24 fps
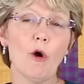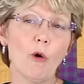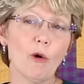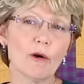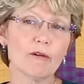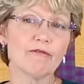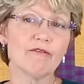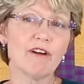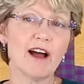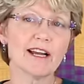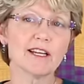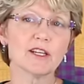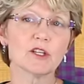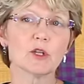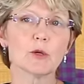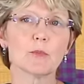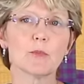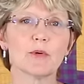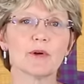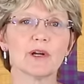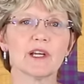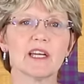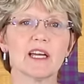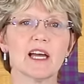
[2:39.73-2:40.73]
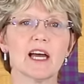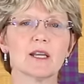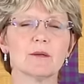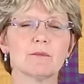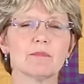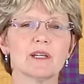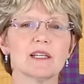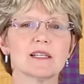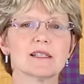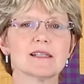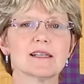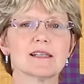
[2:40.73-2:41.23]
or find the
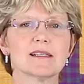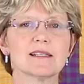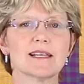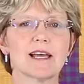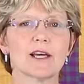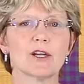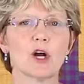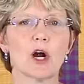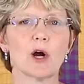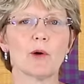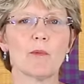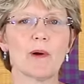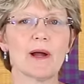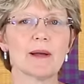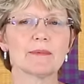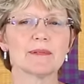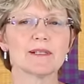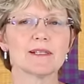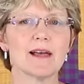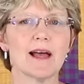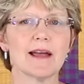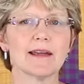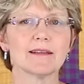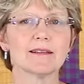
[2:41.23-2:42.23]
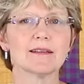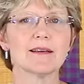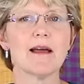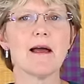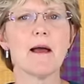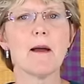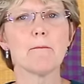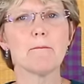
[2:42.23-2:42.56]
pre-cut pieces at our website,